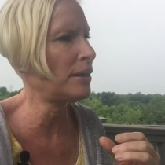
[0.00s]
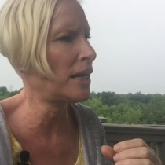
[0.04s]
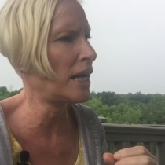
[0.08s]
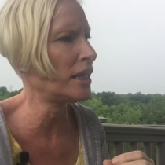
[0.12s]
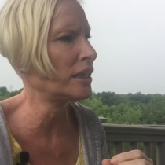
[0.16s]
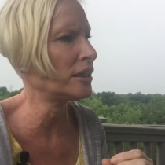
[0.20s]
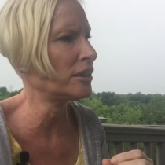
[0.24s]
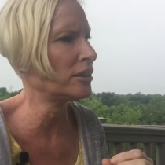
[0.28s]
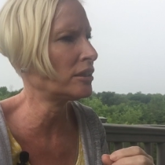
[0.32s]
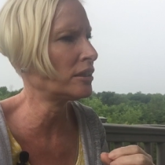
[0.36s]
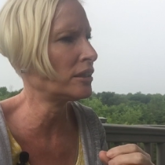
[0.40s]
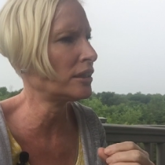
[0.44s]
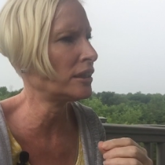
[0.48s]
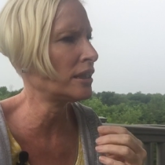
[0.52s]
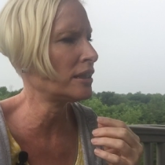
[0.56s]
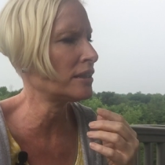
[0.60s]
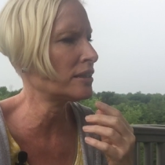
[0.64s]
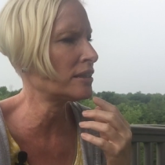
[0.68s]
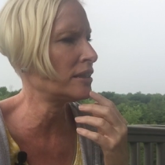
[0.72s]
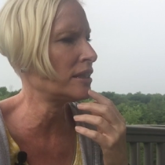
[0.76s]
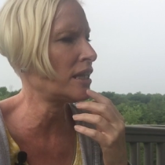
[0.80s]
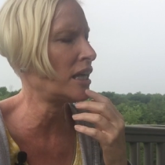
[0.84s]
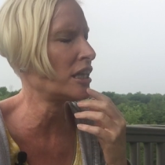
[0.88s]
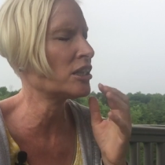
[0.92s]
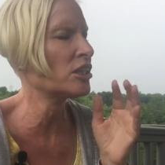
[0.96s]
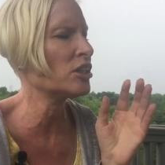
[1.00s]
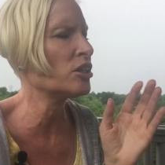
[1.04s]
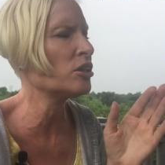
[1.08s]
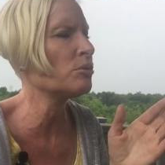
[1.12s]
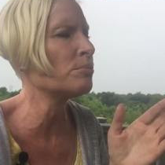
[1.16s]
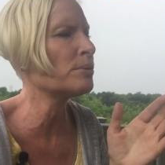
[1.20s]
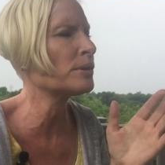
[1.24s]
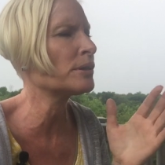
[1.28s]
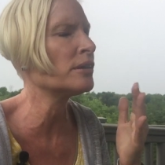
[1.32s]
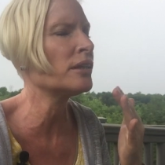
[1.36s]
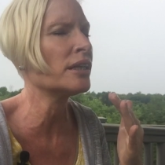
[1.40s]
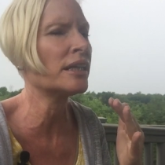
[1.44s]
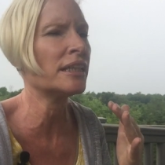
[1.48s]
manage things, and that you
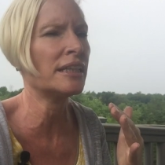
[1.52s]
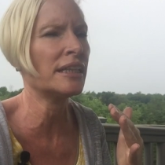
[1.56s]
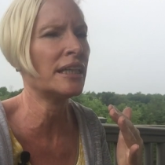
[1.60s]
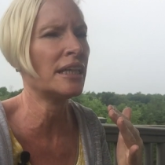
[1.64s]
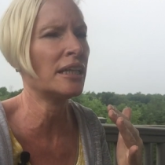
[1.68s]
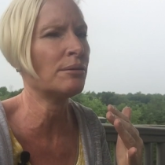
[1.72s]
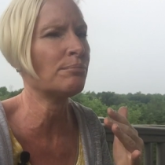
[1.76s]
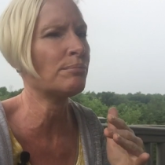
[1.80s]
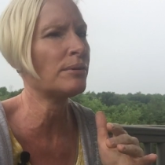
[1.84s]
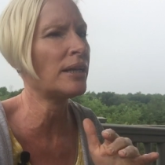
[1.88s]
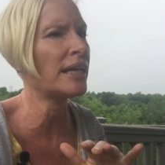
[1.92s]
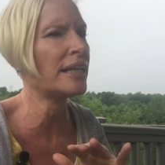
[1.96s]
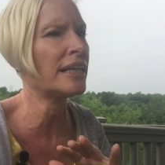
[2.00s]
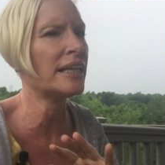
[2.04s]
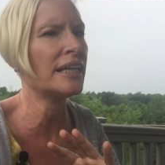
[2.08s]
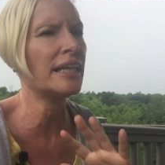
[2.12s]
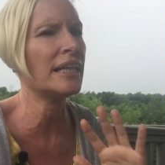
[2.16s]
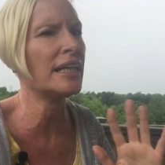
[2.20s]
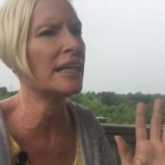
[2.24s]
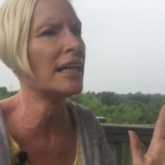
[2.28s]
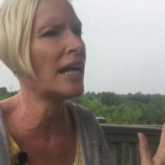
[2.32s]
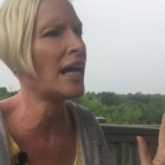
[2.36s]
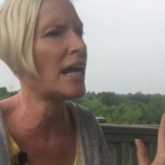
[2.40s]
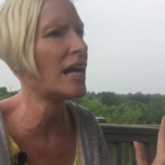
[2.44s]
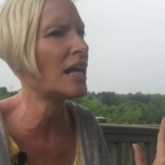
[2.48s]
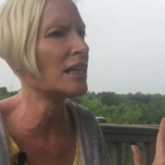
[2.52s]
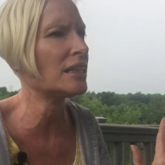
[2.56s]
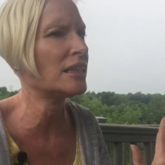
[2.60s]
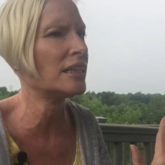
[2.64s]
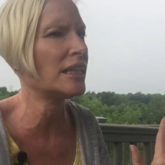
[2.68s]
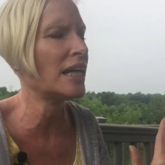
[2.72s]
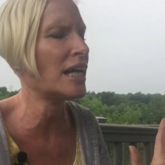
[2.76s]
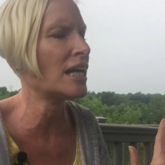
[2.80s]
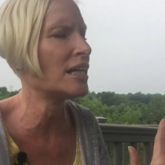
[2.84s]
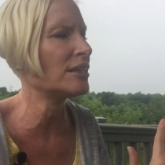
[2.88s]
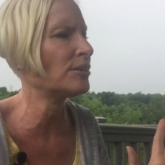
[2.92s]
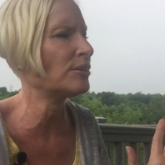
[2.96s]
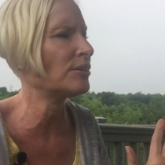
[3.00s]
would look to him like he had the
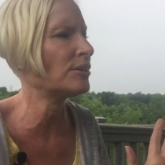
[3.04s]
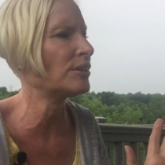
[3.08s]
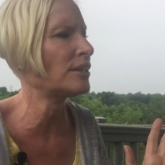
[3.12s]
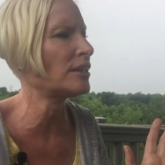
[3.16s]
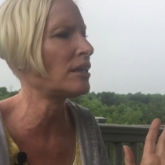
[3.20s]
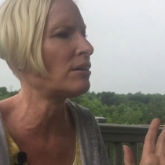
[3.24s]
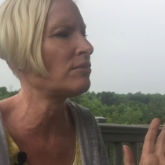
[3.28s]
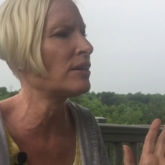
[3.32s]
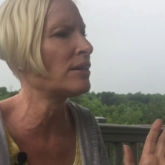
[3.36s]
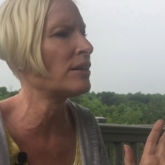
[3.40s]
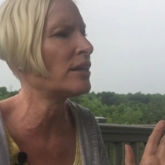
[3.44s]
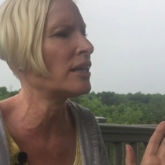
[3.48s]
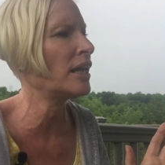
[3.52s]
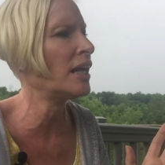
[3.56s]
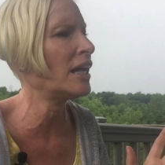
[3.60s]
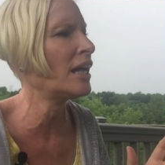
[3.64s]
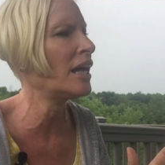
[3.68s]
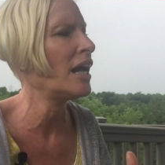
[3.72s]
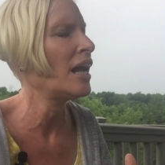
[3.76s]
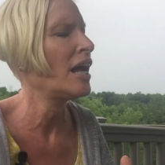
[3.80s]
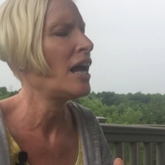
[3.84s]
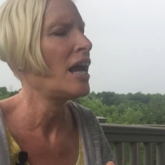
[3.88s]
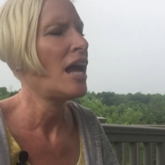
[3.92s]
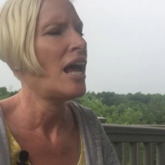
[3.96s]
answers to everything,